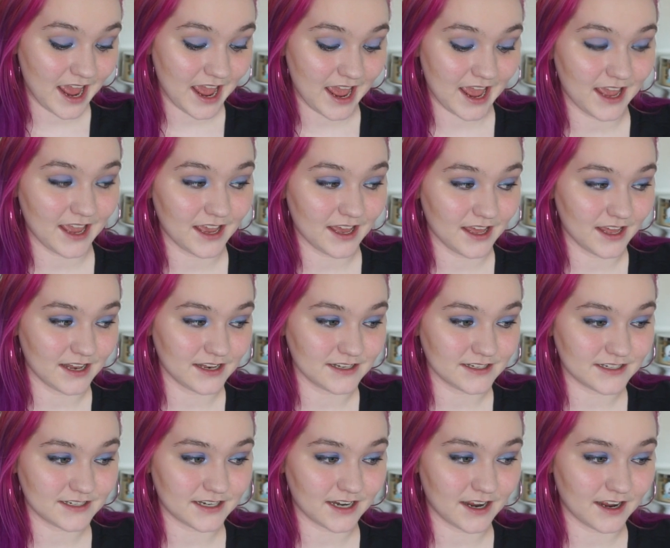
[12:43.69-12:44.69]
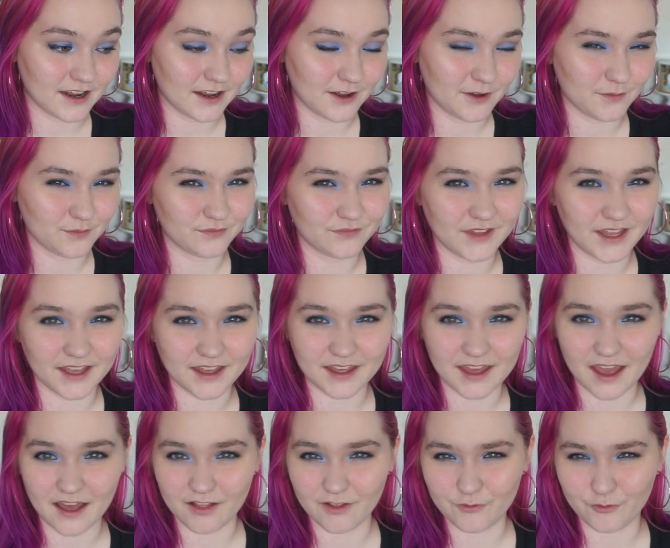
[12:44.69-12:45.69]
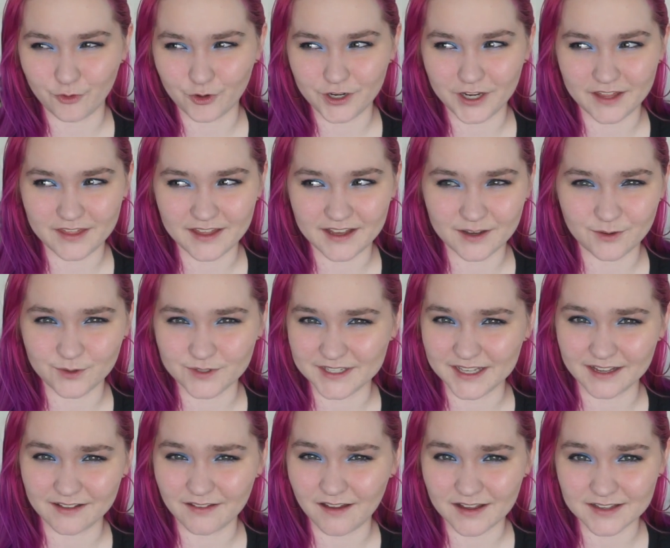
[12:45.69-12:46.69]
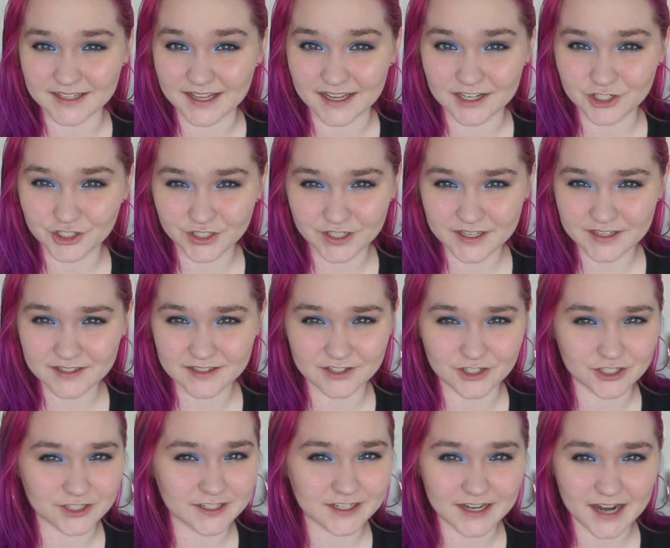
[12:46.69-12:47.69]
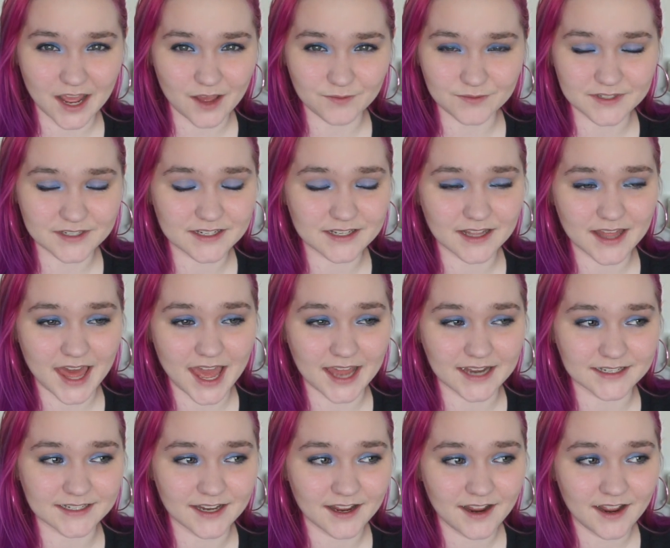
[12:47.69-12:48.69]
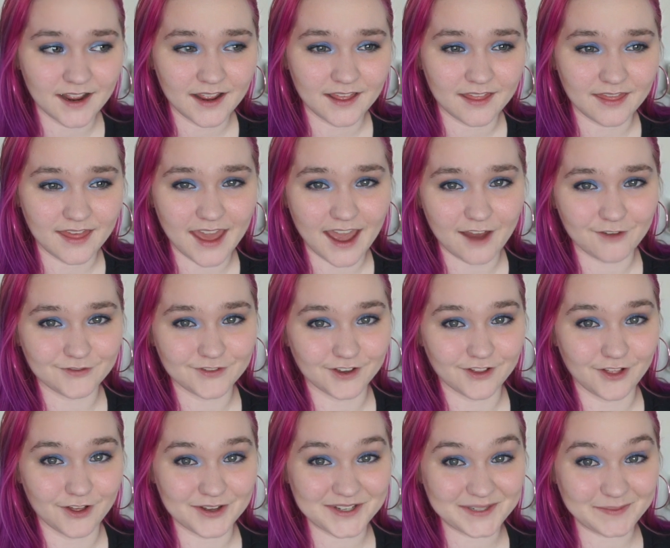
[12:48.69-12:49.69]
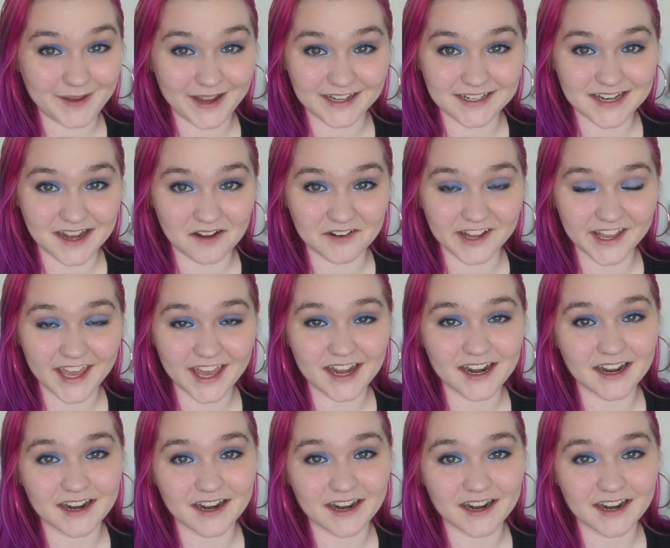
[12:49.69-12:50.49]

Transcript: And like California, I think it was like Los Angeles, just announced that they have to close back down again.